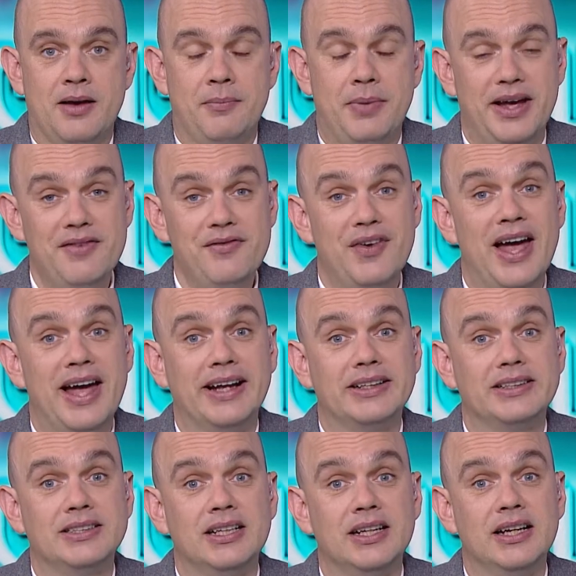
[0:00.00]
But in
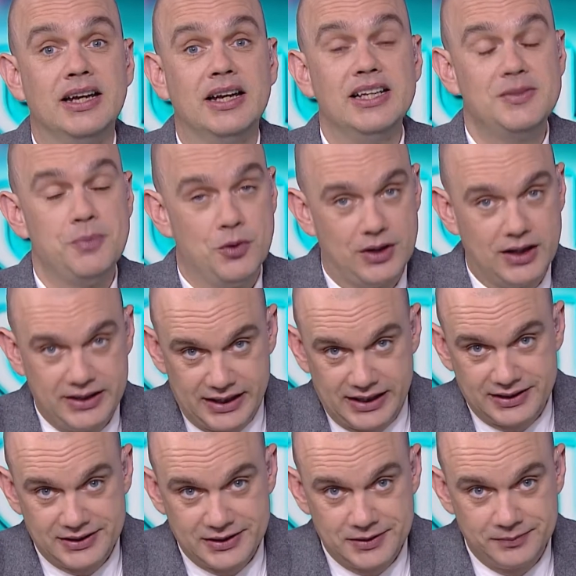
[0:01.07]
fact, it's more like
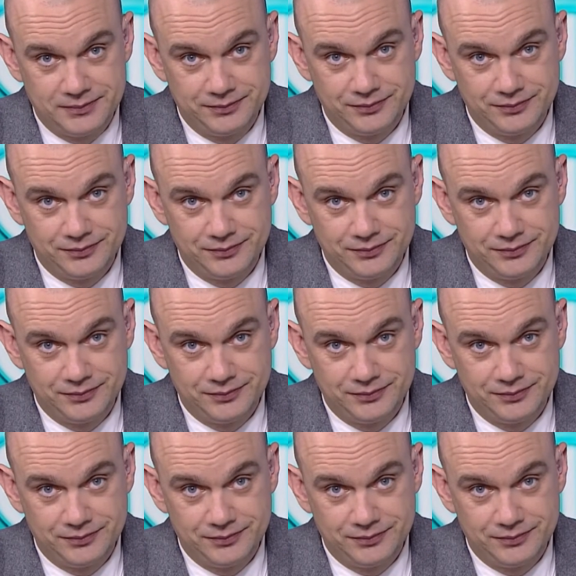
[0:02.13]
this.